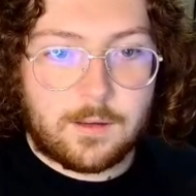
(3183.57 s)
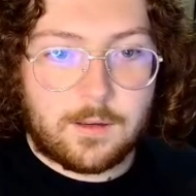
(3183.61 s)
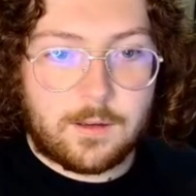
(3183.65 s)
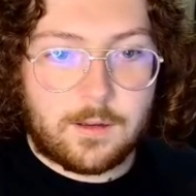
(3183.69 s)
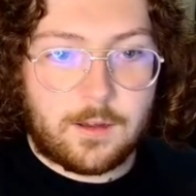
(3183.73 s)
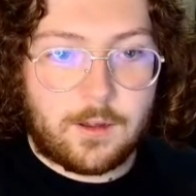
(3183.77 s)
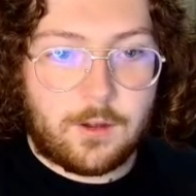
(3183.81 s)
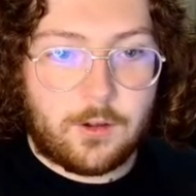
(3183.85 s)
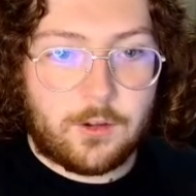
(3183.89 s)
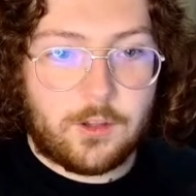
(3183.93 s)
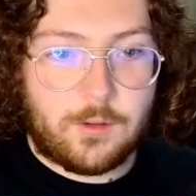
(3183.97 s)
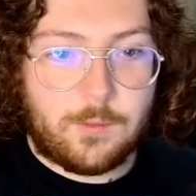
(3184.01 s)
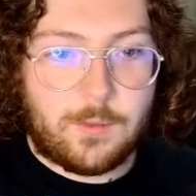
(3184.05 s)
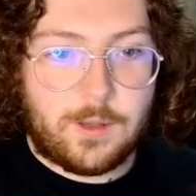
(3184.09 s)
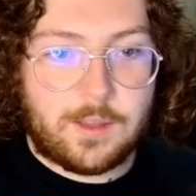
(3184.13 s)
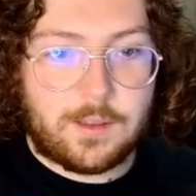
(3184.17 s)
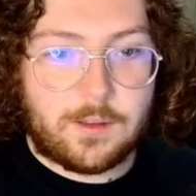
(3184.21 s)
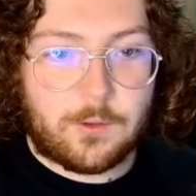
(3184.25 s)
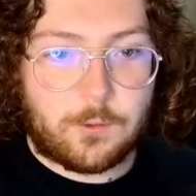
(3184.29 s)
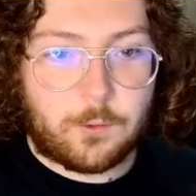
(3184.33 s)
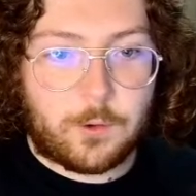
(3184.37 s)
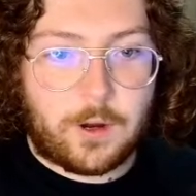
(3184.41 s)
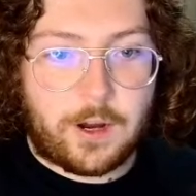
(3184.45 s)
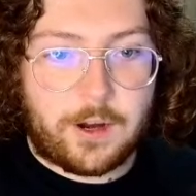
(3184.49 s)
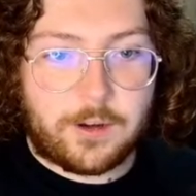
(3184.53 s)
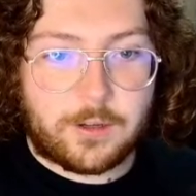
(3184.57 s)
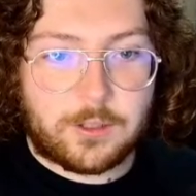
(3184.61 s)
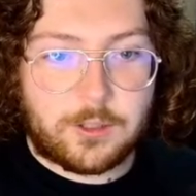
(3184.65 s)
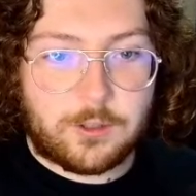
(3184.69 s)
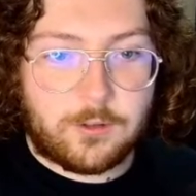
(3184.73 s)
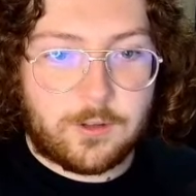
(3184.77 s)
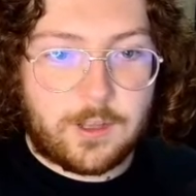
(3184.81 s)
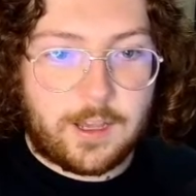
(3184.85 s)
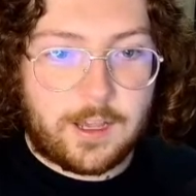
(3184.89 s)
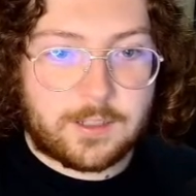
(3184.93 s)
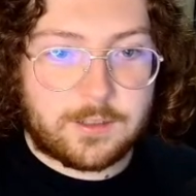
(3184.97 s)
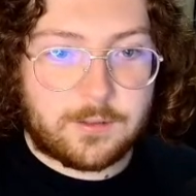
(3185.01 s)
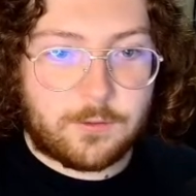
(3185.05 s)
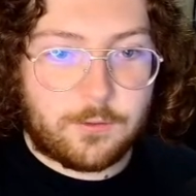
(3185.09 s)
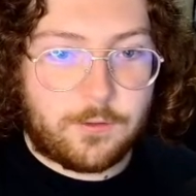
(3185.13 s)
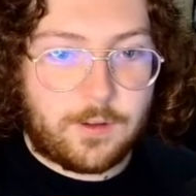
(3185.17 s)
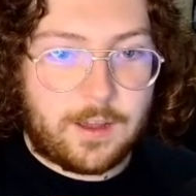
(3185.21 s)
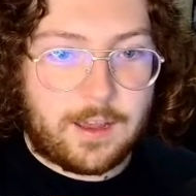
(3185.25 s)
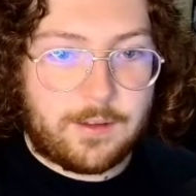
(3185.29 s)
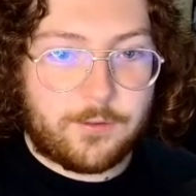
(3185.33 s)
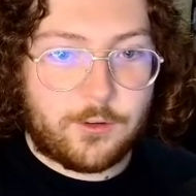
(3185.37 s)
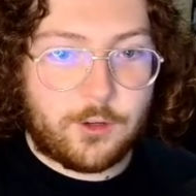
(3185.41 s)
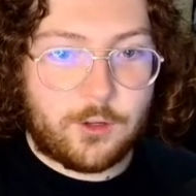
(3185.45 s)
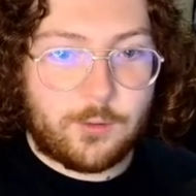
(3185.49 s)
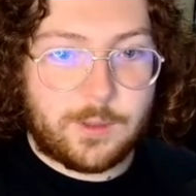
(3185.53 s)
Oh, you mean the rare
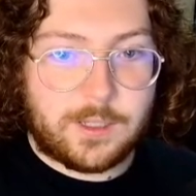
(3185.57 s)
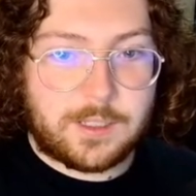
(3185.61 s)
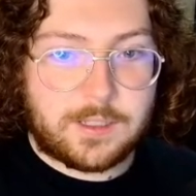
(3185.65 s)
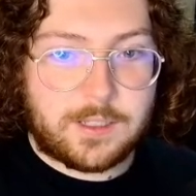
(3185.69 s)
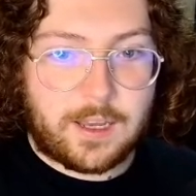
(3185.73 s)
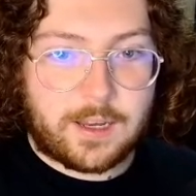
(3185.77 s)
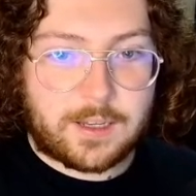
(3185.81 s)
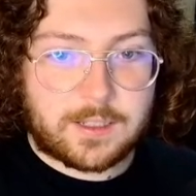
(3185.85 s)
2005 Nubitech